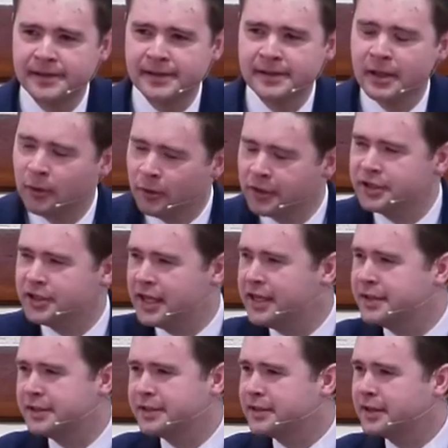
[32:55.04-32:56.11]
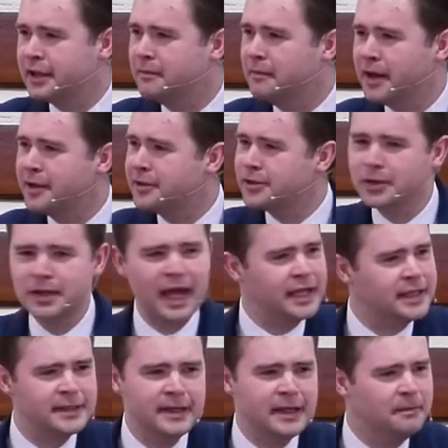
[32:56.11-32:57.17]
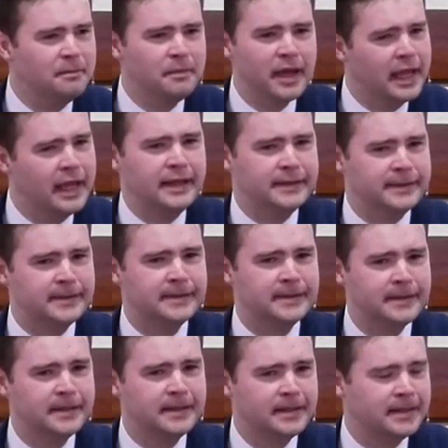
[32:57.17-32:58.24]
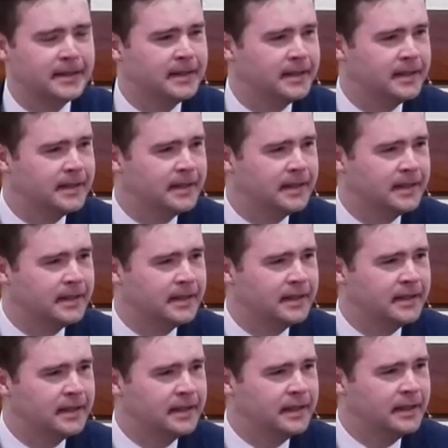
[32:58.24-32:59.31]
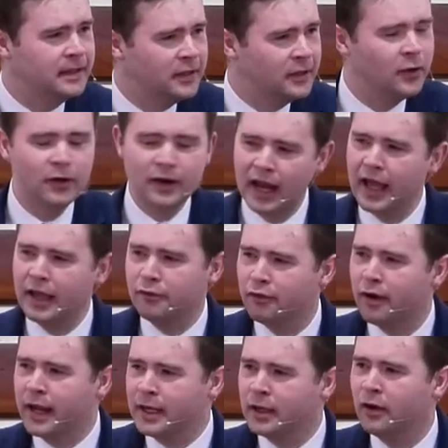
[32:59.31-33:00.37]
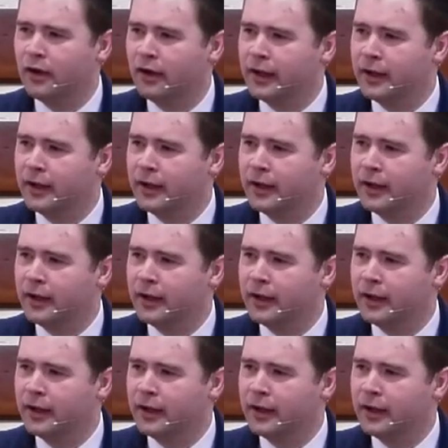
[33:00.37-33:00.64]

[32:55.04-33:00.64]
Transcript: the Lord Jesus can minister that same peace into your life right now.